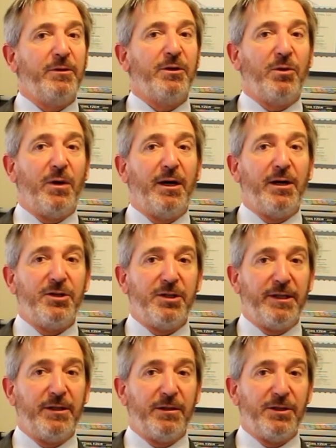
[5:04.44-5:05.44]
that requires
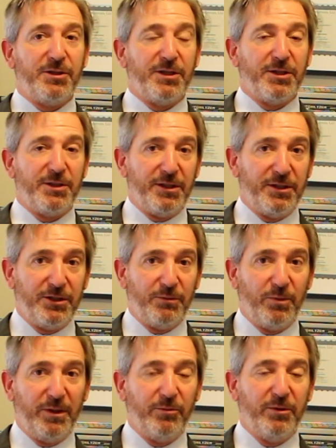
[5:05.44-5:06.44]
legal assistance.
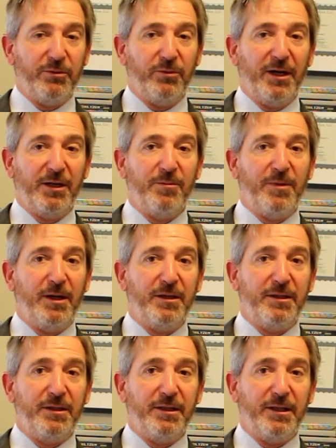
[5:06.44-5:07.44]
We would
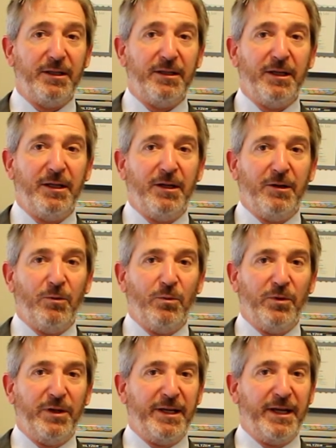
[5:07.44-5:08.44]
recommend that
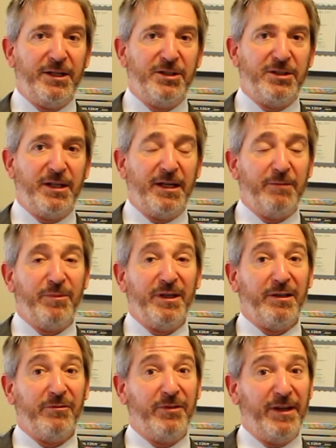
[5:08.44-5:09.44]
the case date
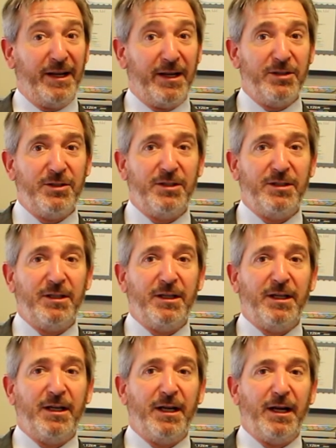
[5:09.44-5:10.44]
be advanced
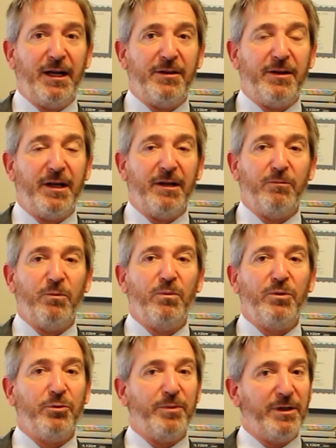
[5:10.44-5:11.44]
and that
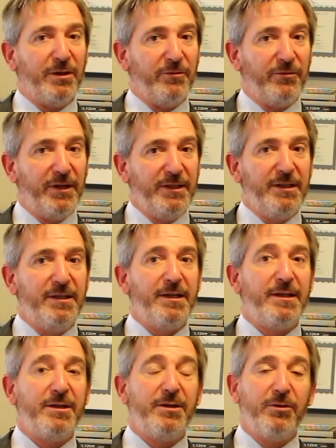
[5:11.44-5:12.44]
you be convicted
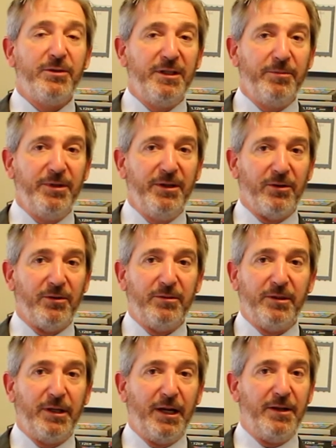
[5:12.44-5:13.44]
and then note the appeal.
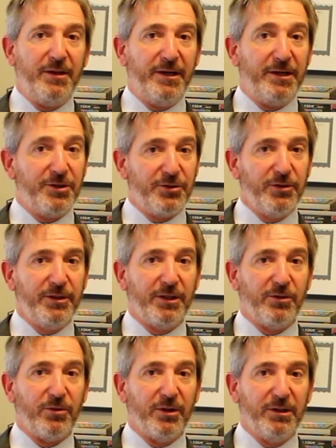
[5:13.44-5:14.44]
And then in
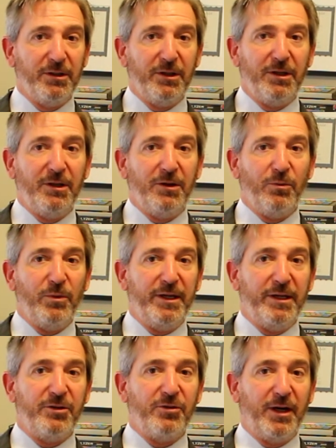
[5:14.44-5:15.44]
circuit court, we
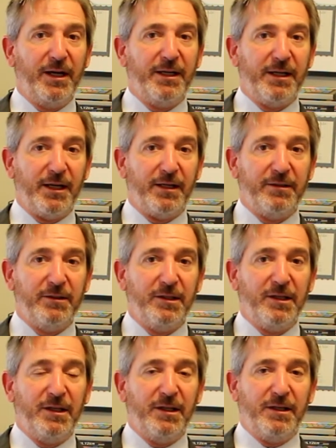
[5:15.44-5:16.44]
can try again,
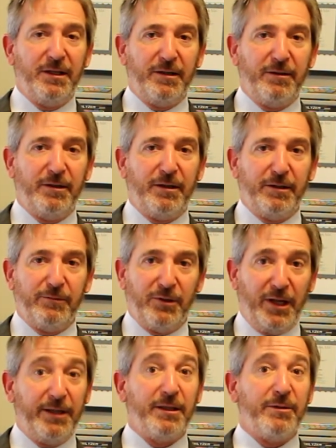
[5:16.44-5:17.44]

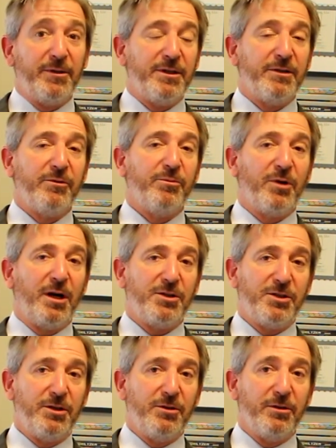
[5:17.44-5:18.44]
likely with a different
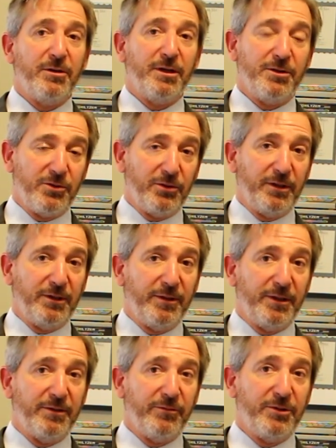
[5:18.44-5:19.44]
prosecutor and certainly with
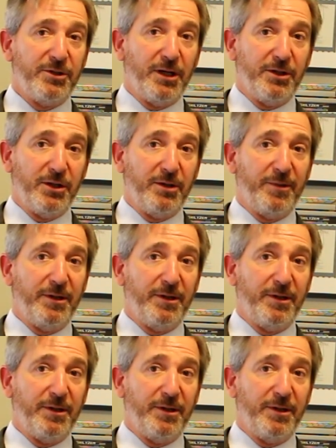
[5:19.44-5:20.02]
a different judge on the